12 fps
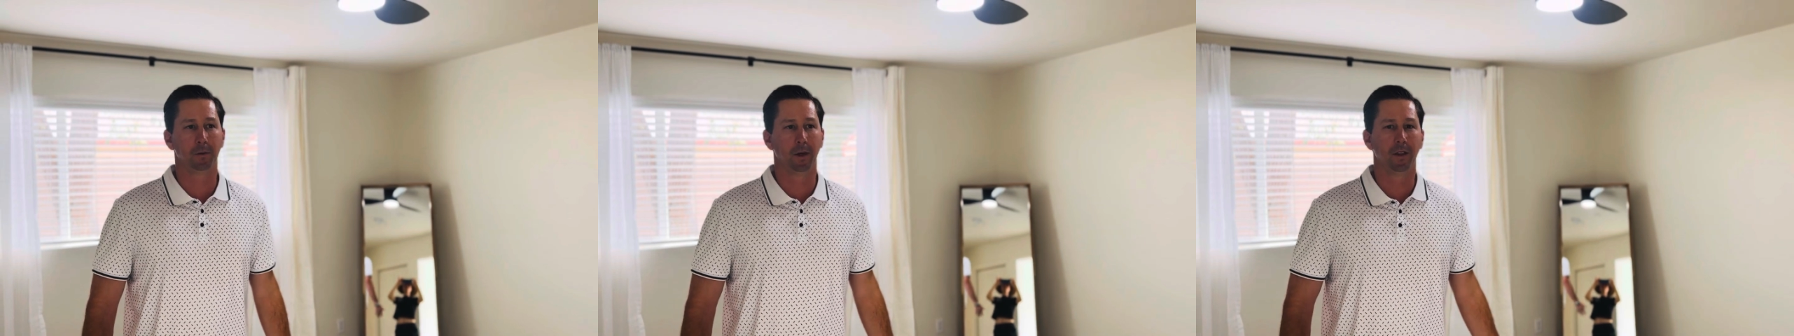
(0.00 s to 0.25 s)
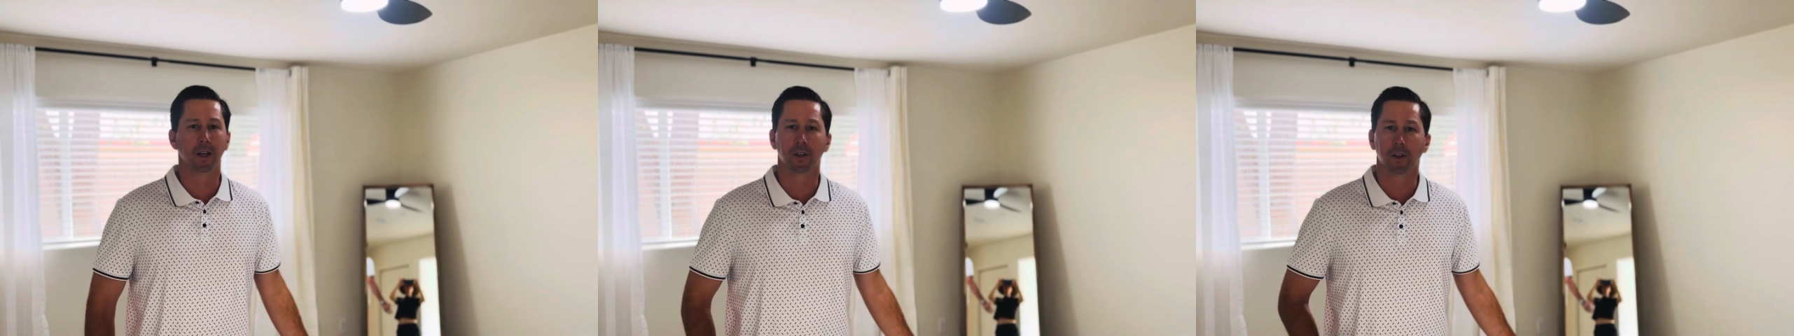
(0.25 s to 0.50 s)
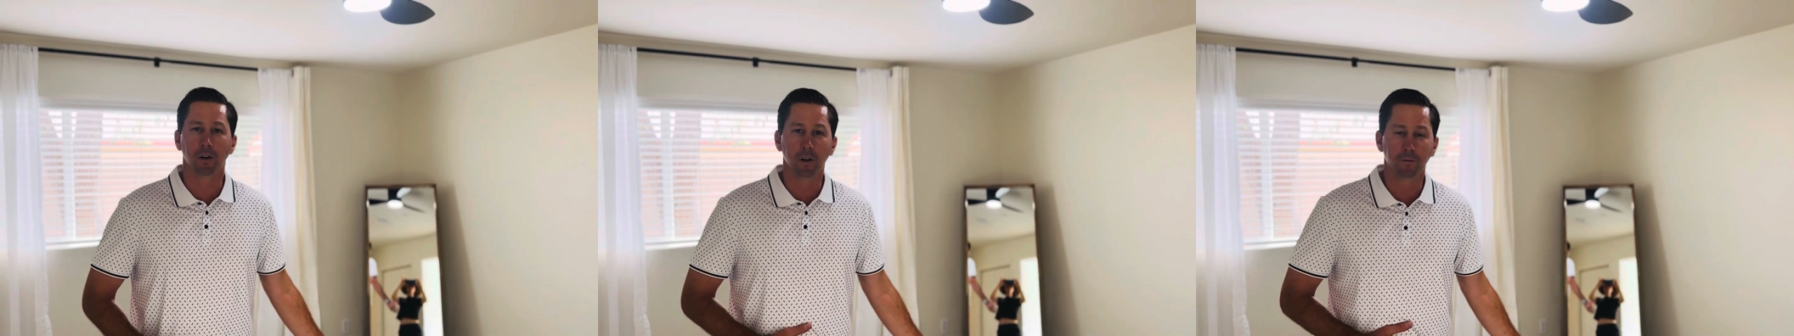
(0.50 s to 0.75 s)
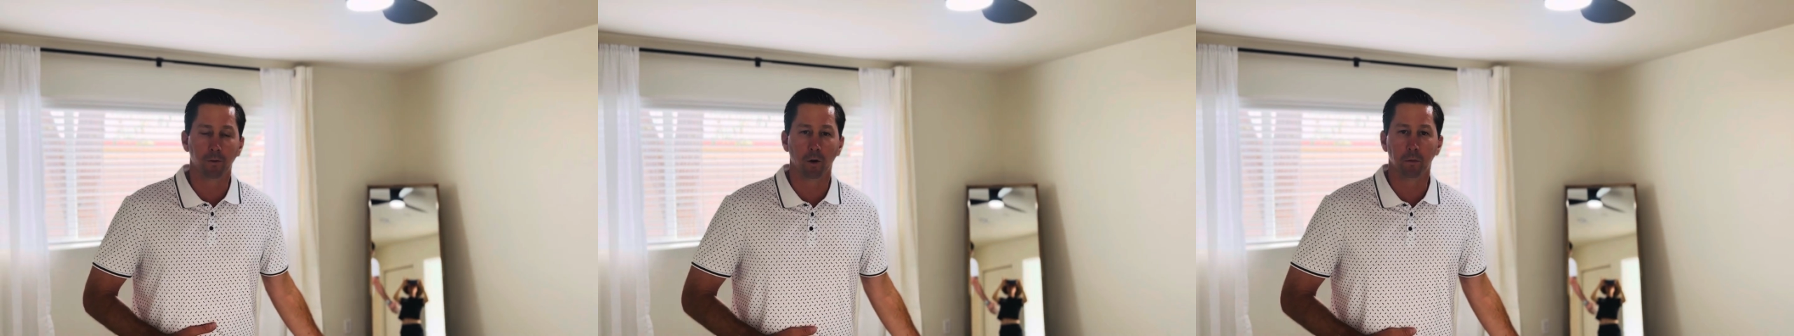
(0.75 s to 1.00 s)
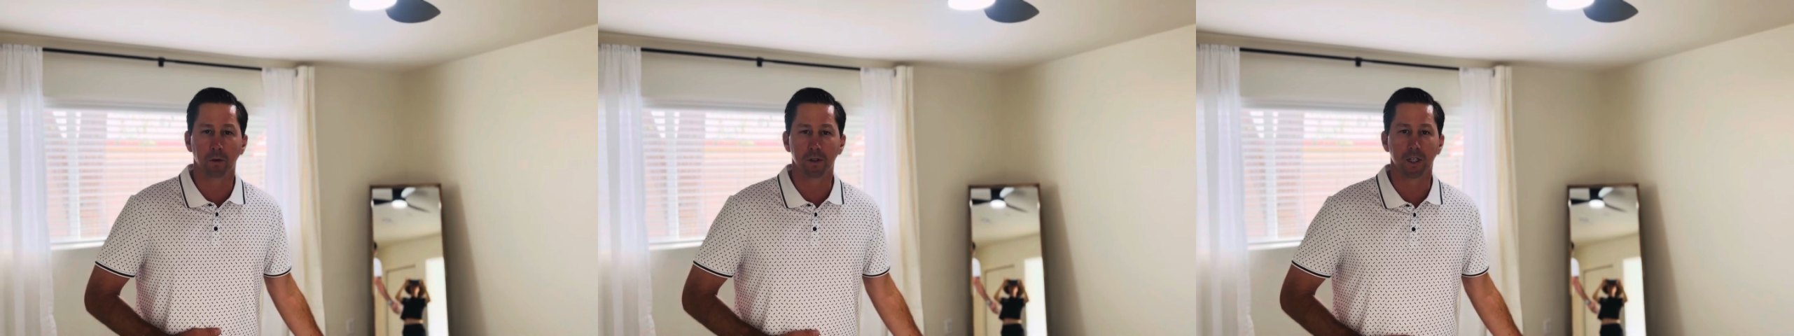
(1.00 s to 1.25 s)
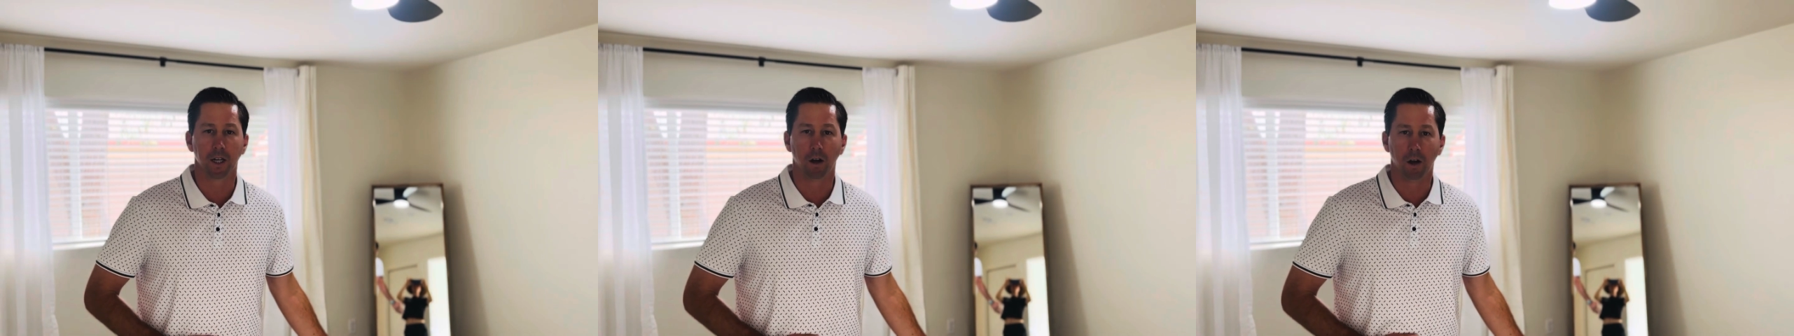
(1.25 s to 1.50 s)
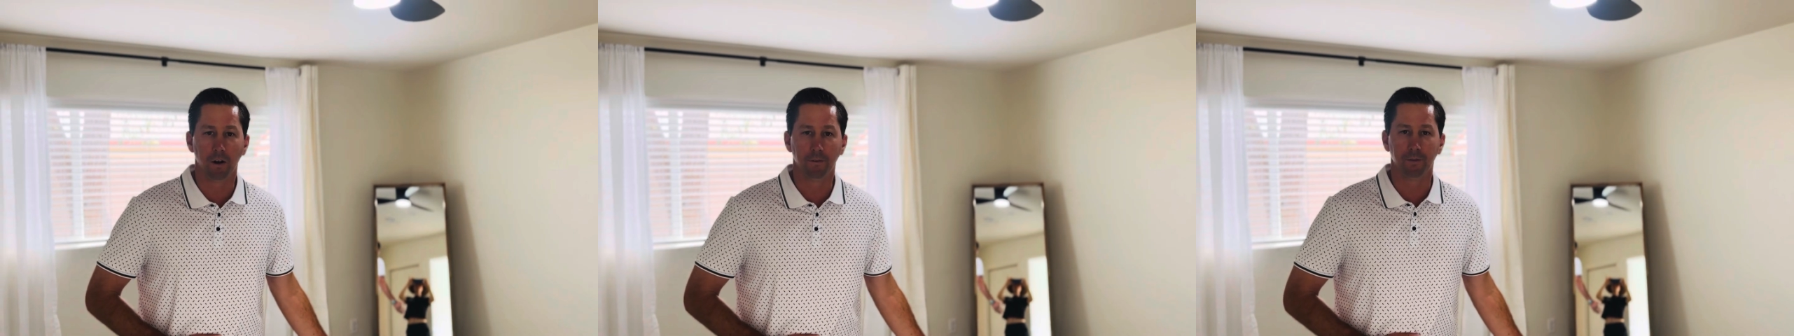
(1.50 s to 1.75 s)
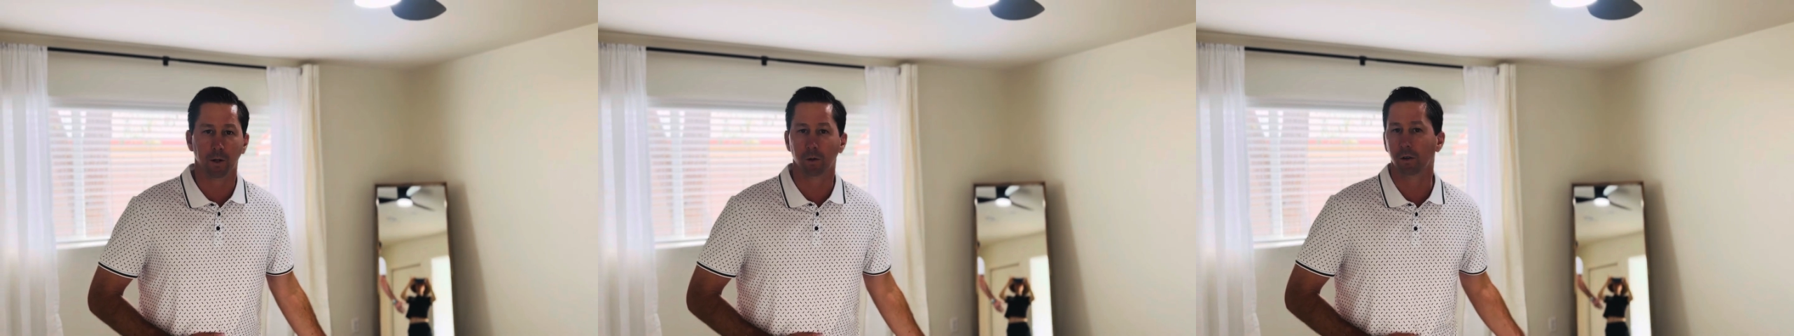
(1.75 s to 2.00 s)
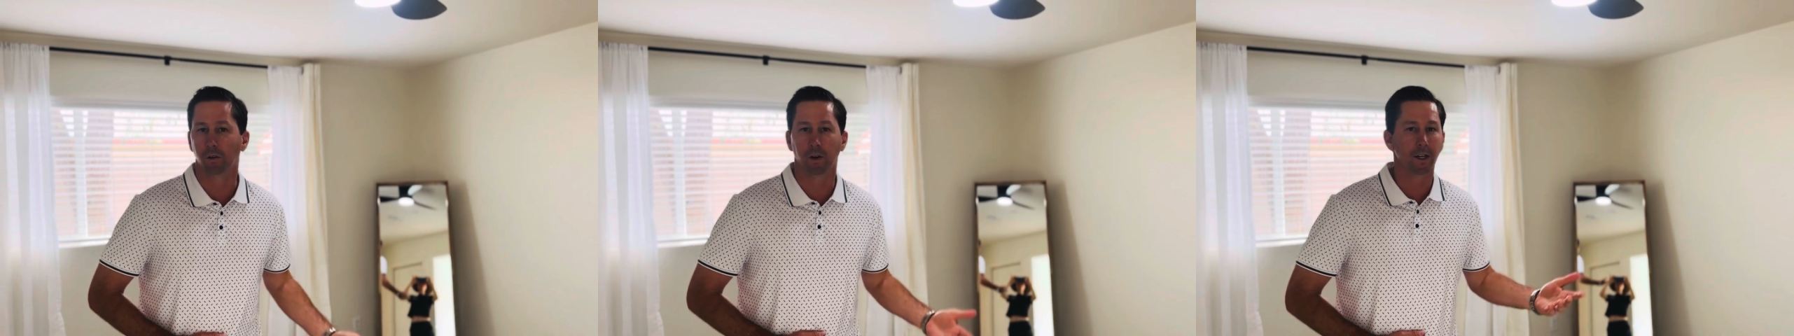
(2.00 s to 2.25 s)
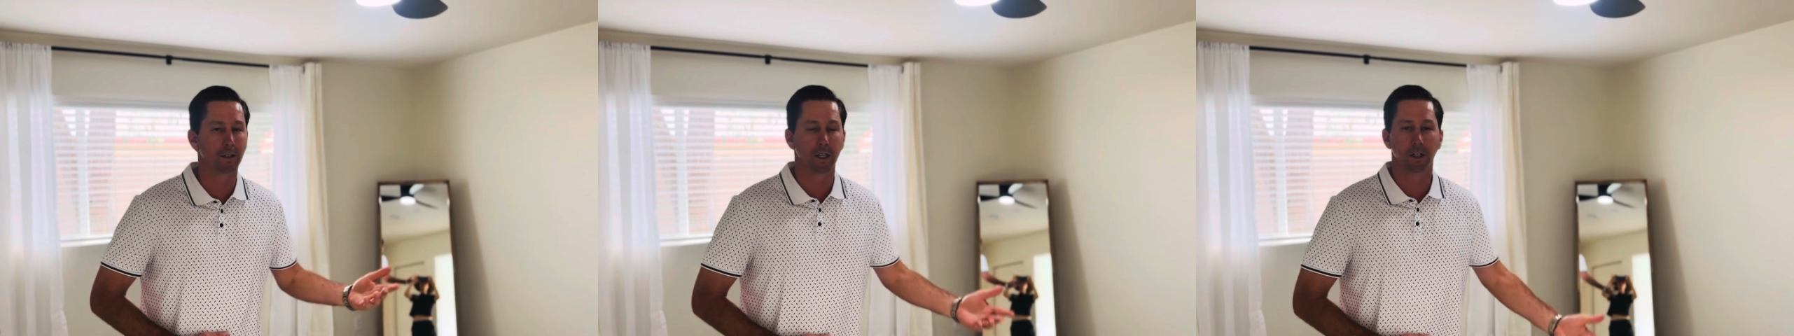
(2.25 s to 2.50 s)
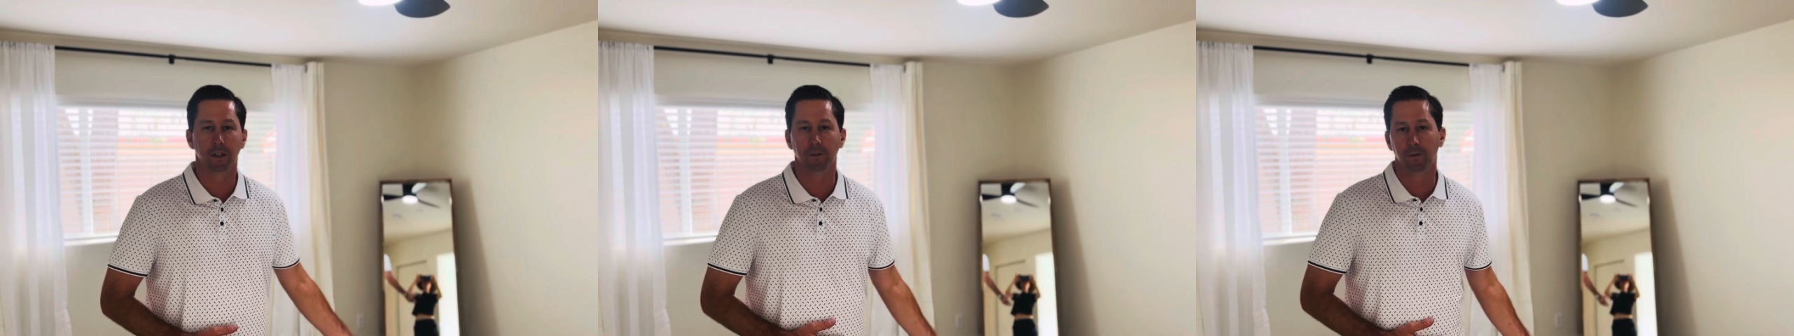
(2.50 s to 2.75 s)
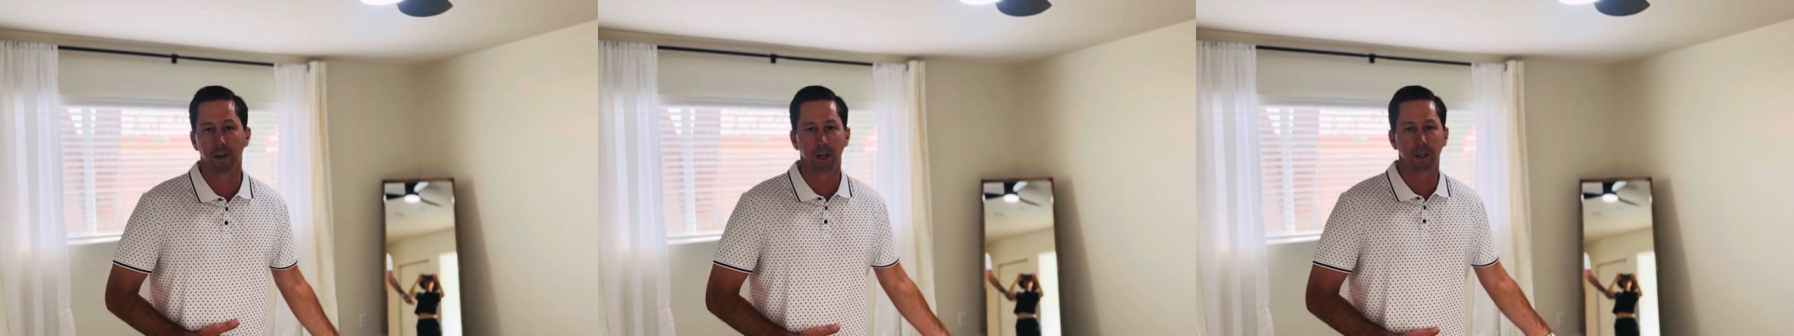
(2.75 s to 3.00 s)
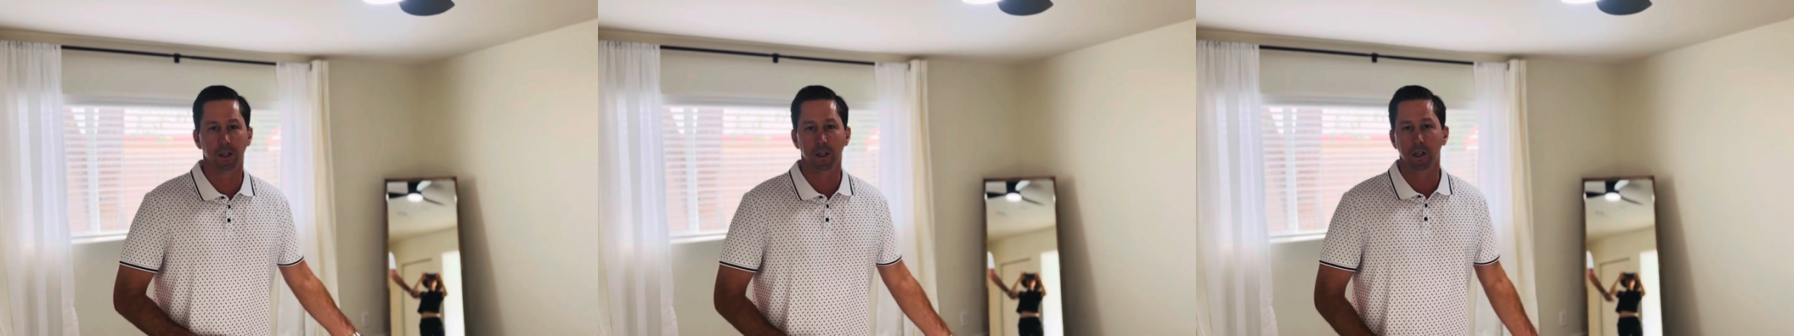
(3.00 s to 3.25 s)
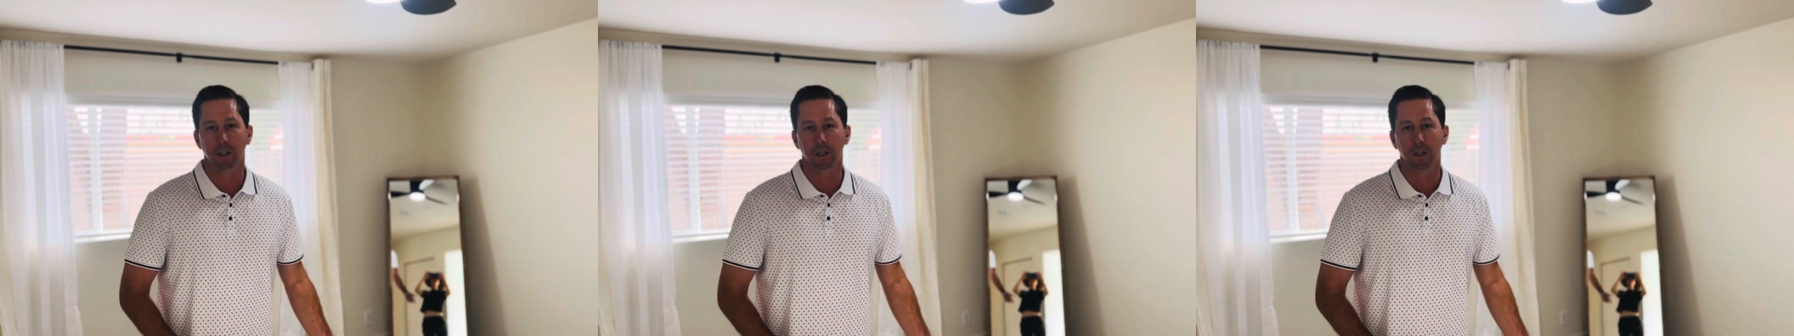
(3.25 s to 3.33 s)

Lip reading: I think, 34% off. They were a great ceiling fan.